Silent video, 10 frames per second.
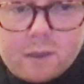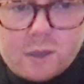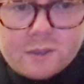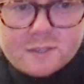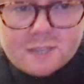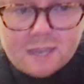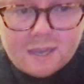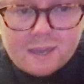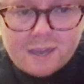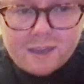can
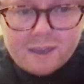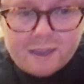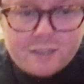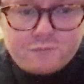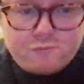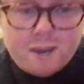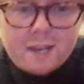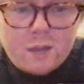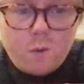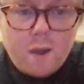see it's really
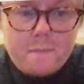quite